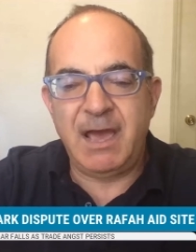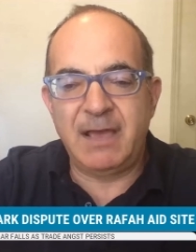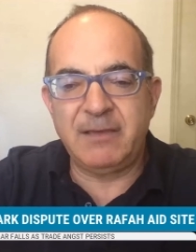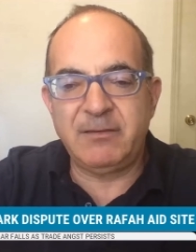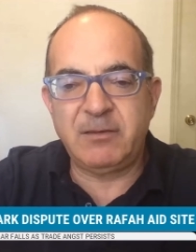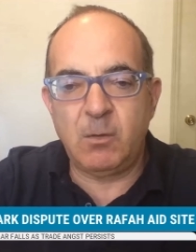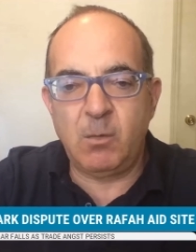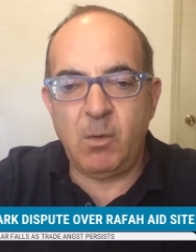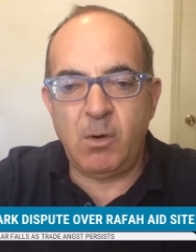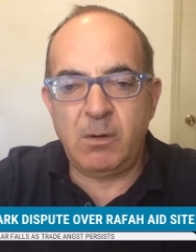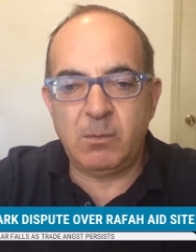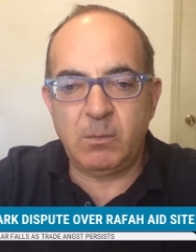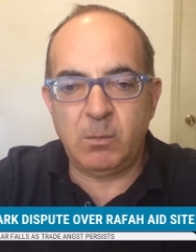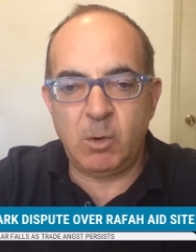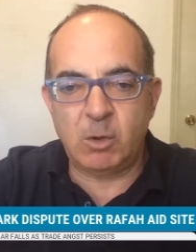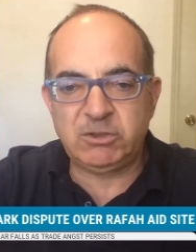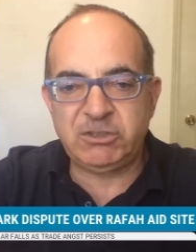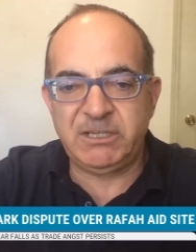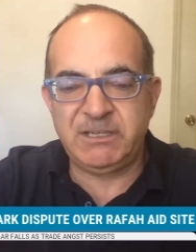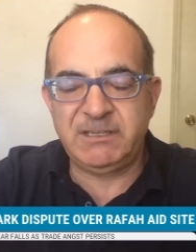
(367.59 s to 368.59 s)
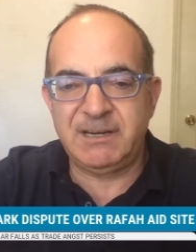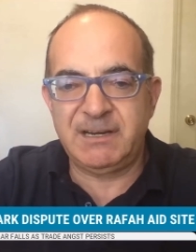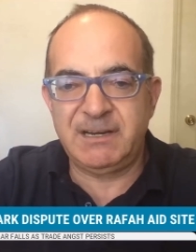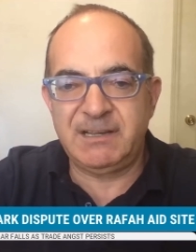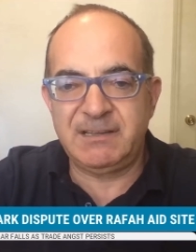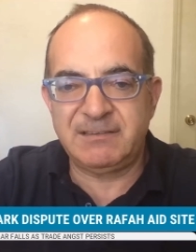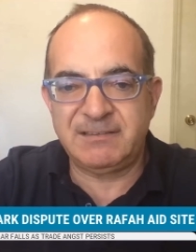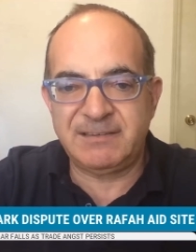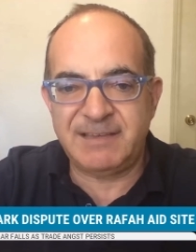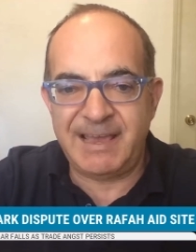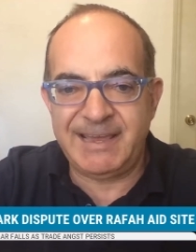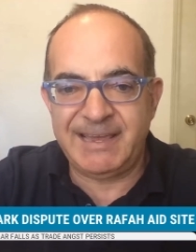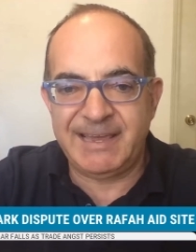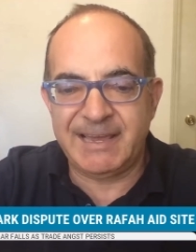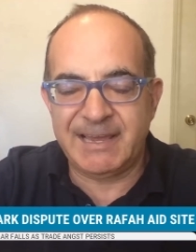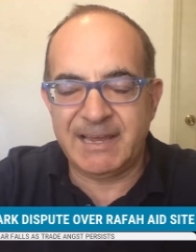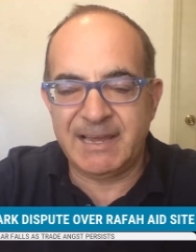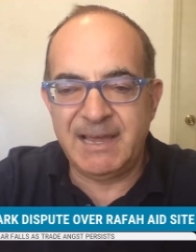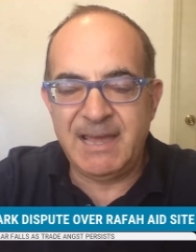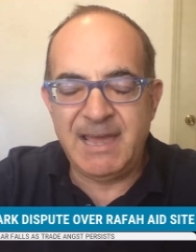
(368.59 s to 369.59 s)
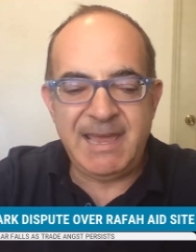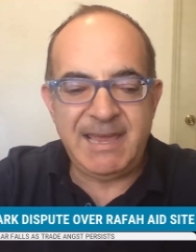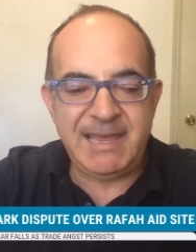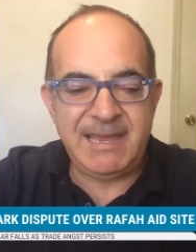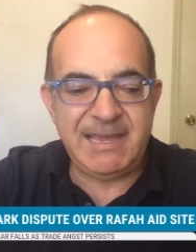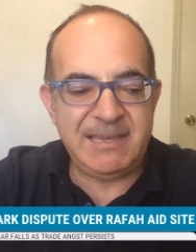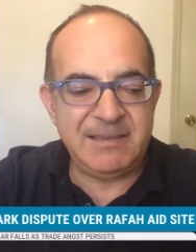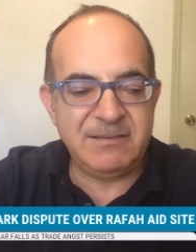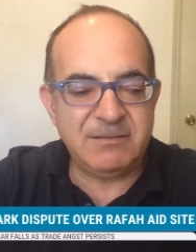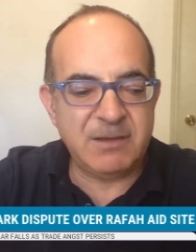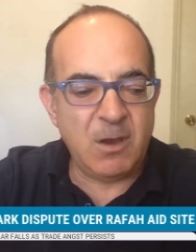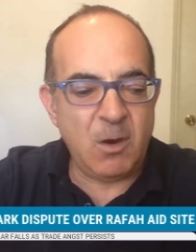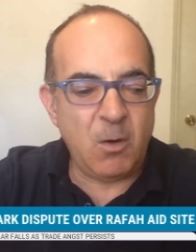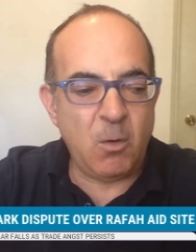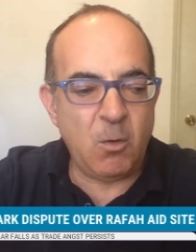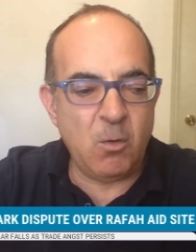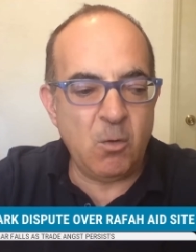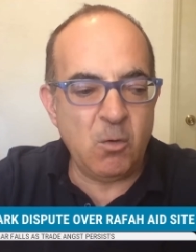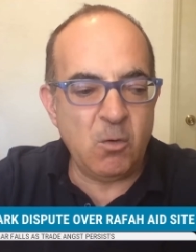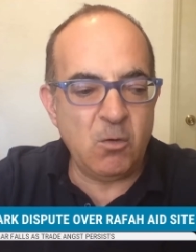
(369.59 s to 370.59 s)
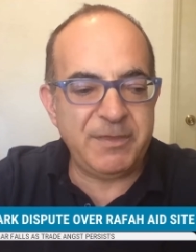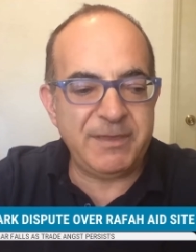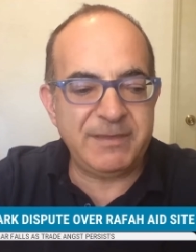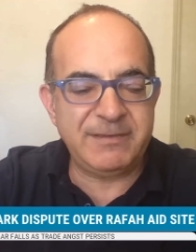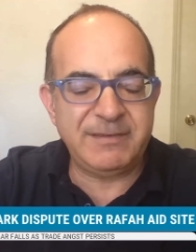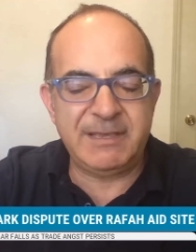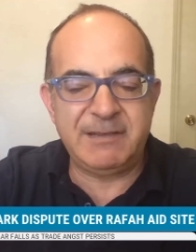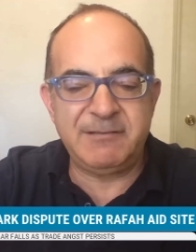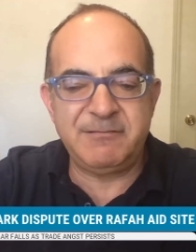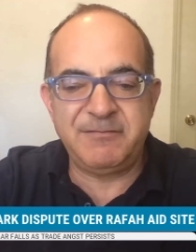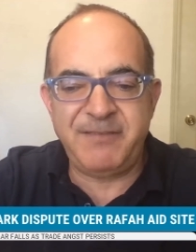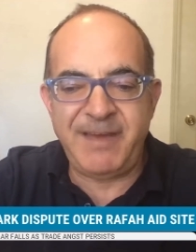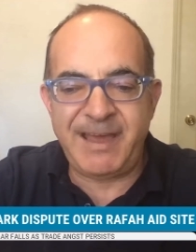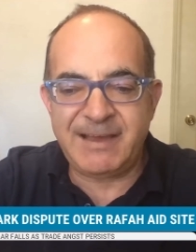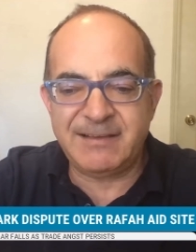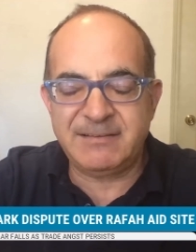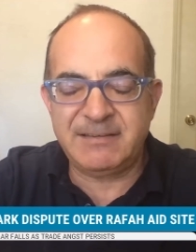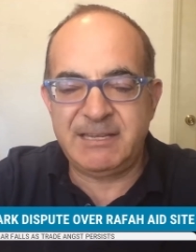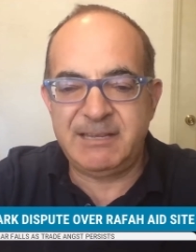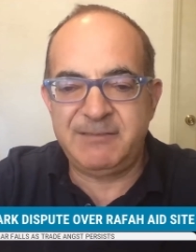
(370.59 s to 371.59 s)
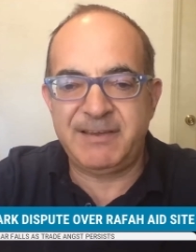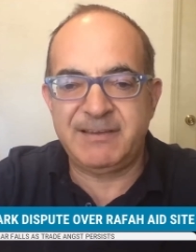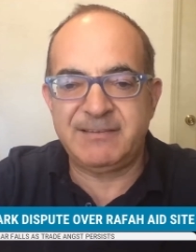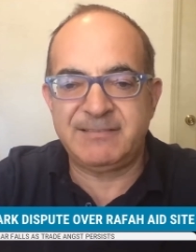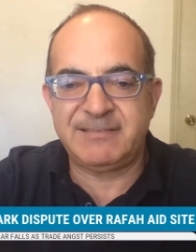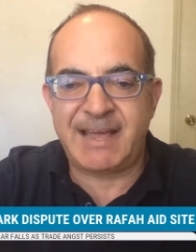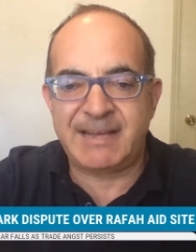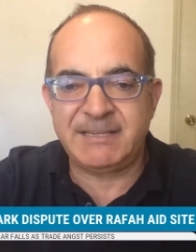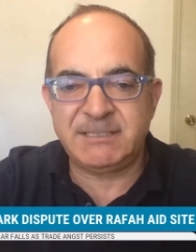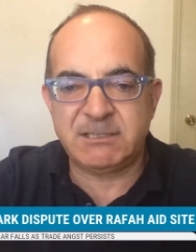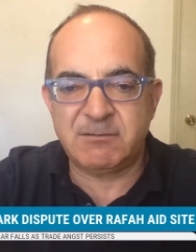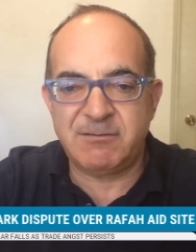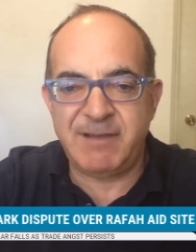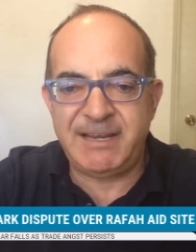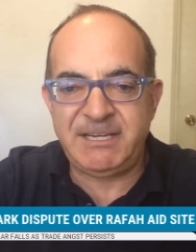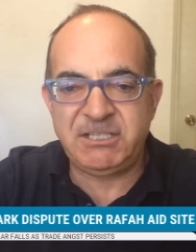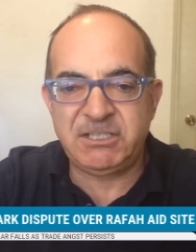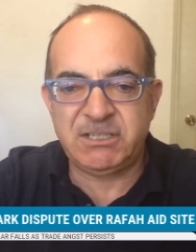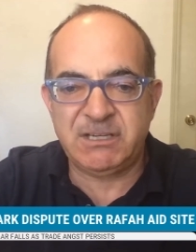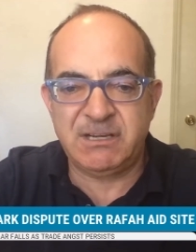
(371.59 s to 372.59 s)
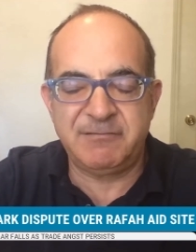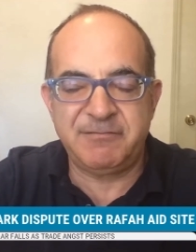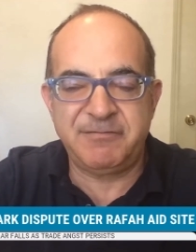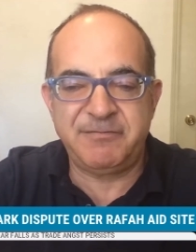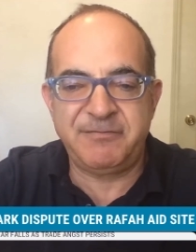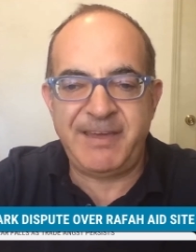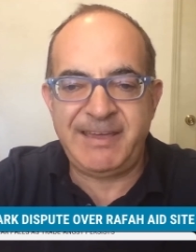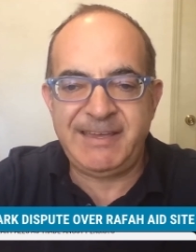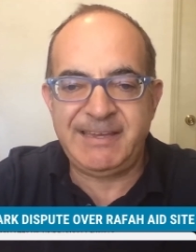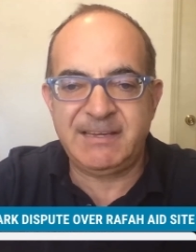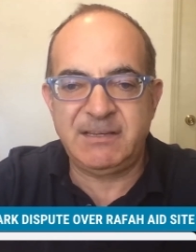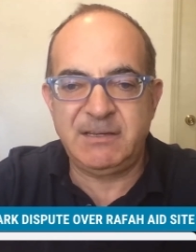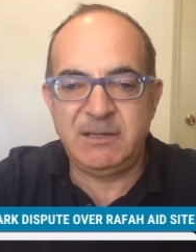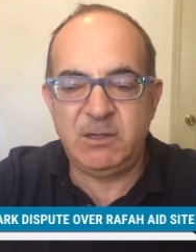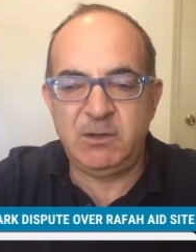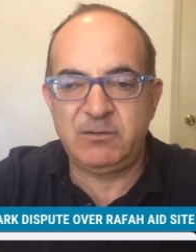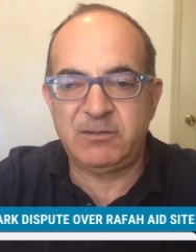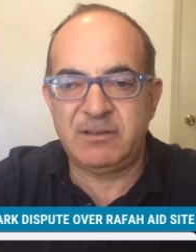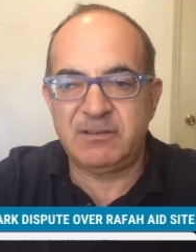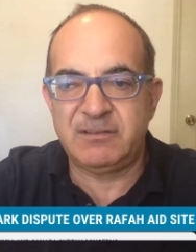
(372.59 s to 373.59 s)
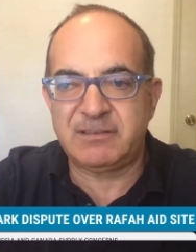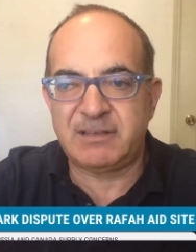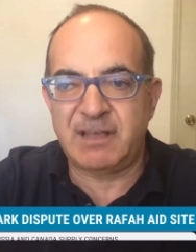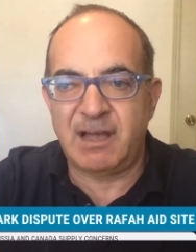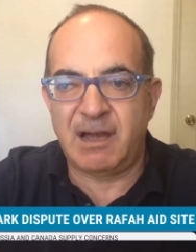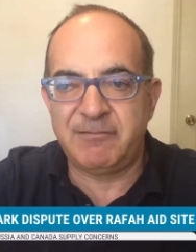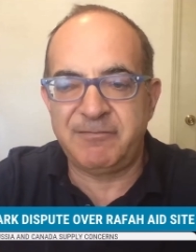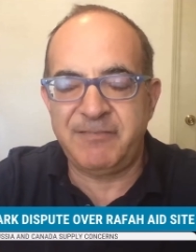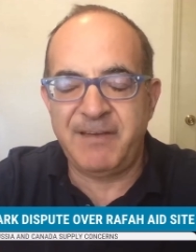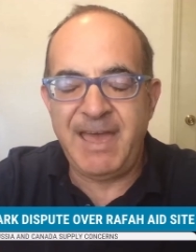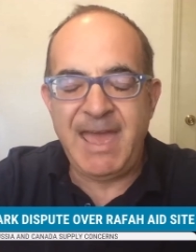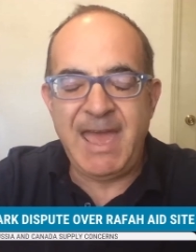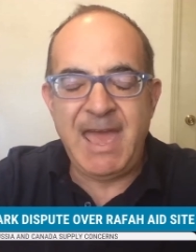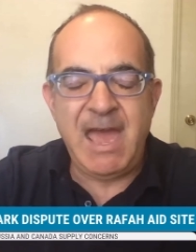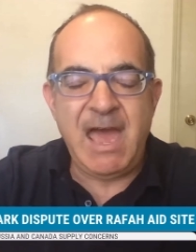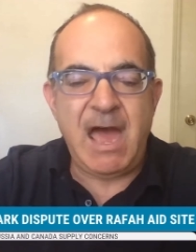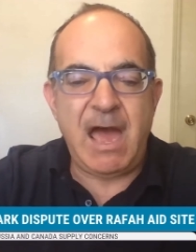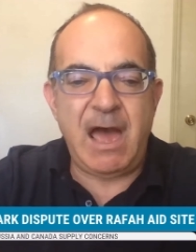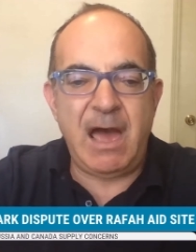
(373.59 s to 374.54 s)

And so what Washington is saying is all this invective, exaggeration, fake news and stuff,